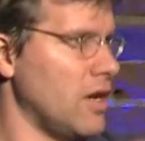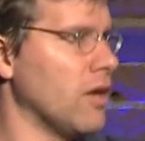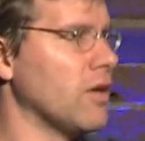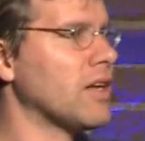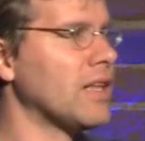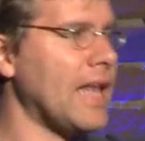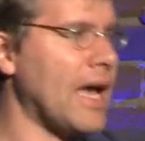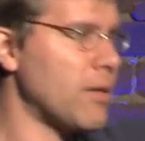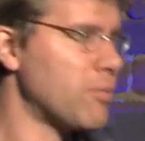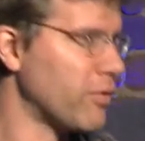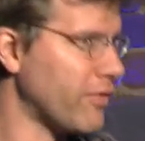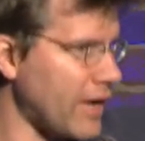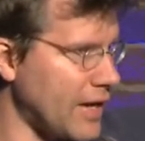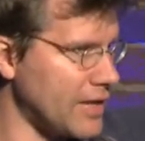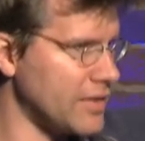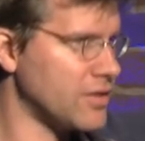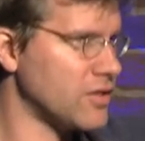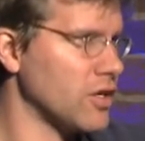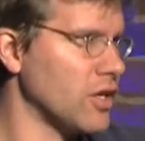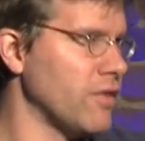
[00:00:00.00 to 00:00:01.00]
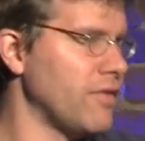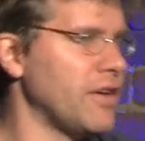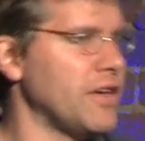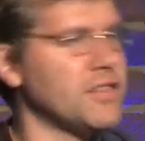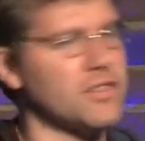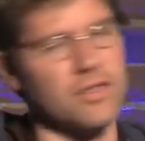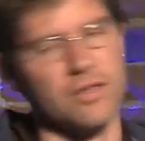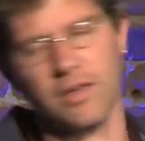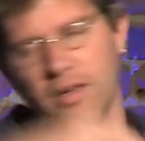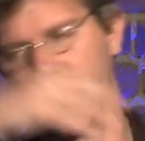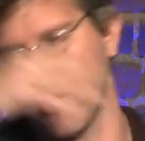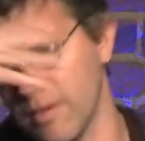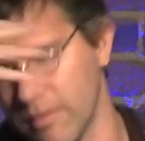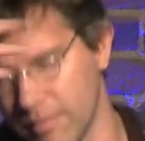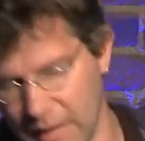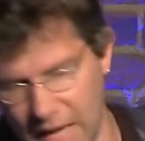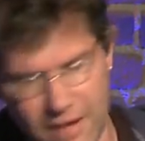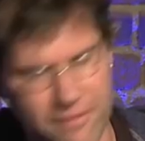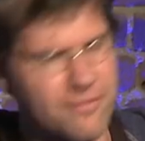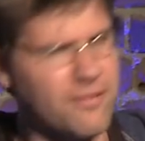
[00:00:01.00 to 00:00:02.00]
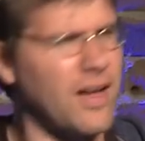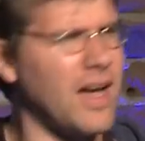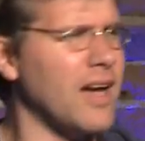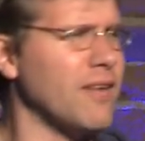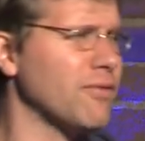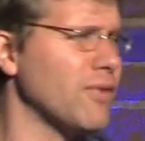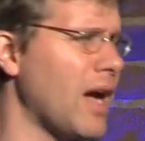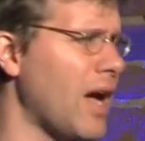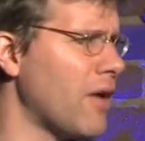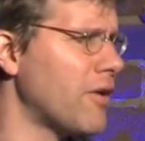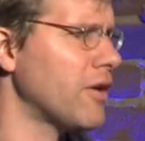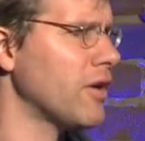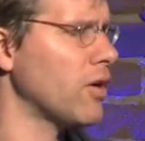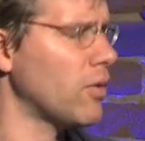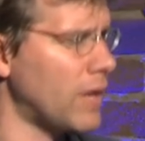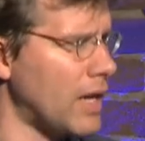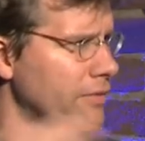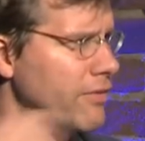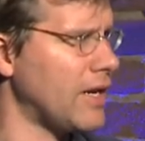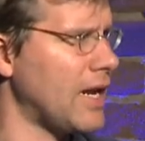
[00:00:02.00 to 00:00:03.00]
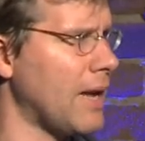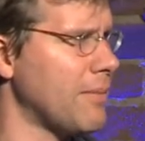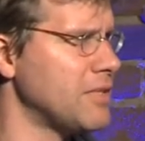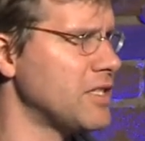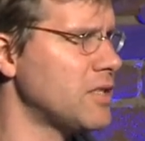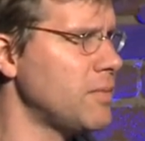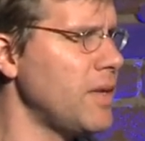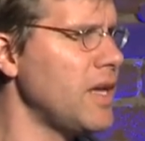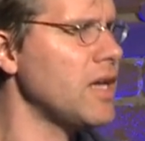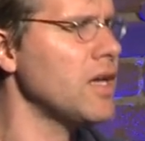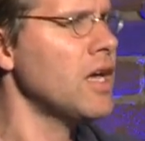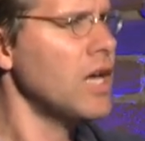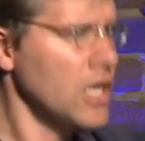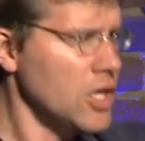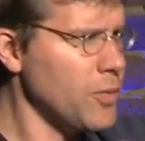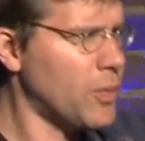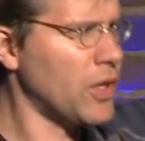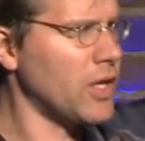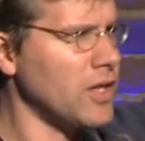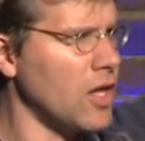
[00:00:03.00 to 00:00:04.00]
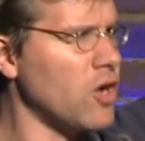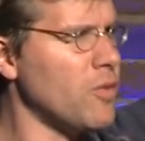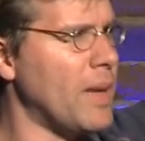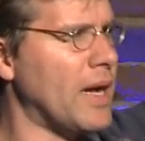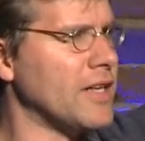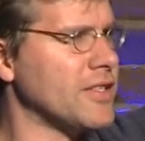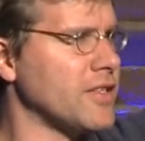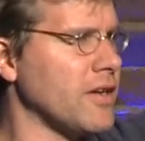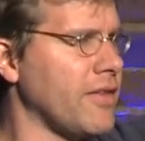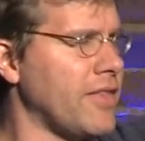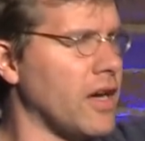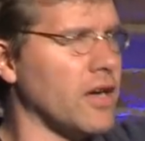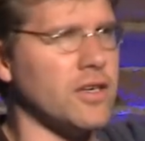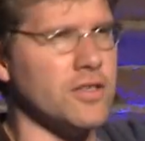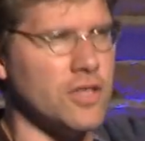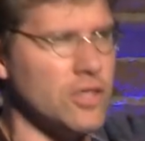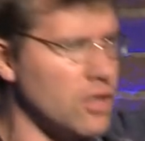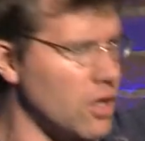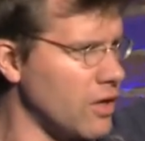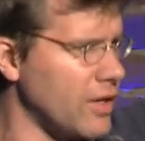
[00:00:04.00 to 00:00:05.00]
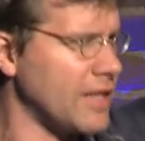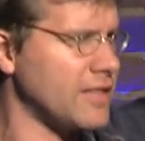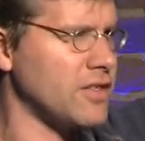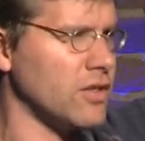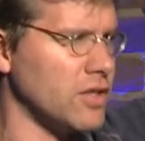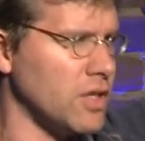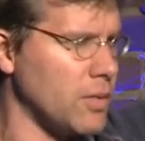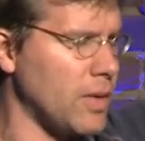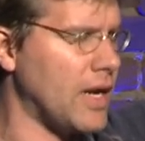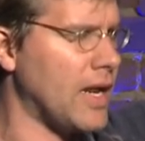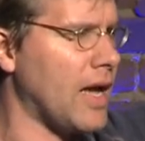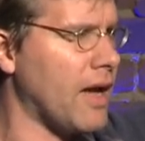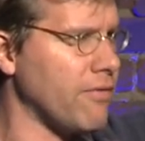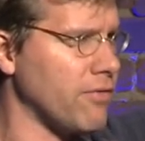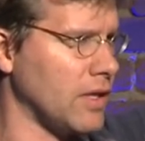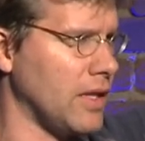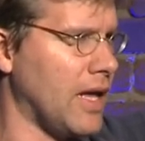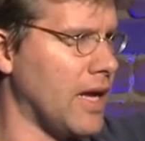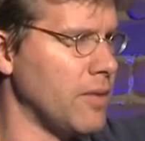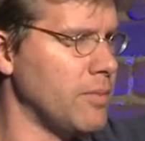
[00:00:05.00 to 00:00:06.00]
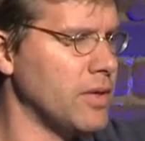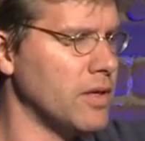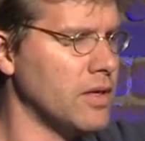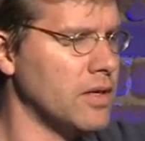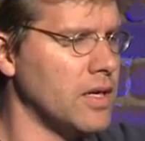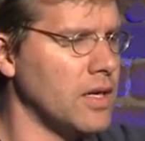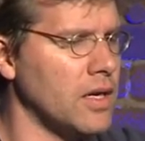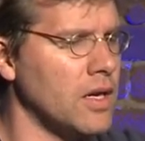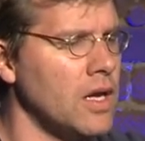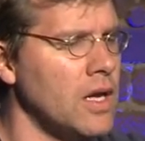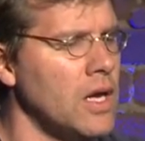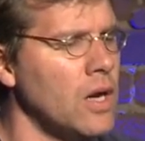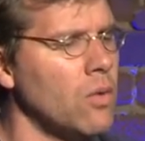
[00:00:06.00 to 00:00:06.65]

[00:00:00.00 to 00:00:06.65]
cloud-provided service or a F5 router or whatever it happens to be. You put a load balancer out there because you know that's the only way to have reliability.